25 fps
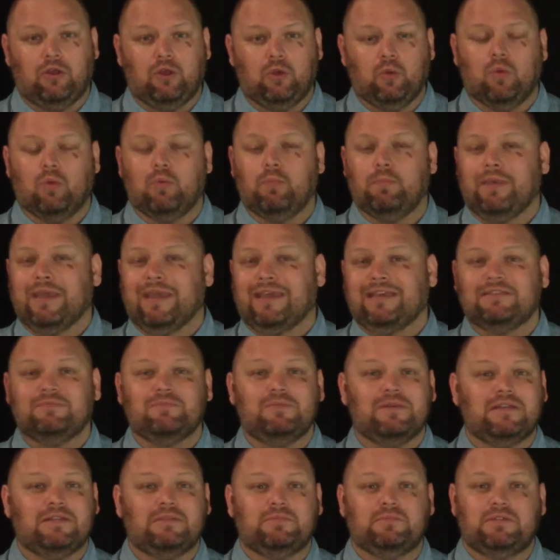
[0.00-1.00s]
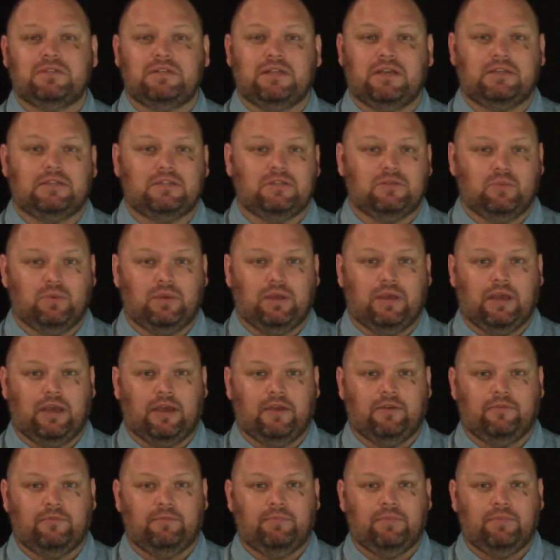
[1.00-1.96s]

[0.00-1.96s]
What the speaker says: You won't make as many mistakes as we have.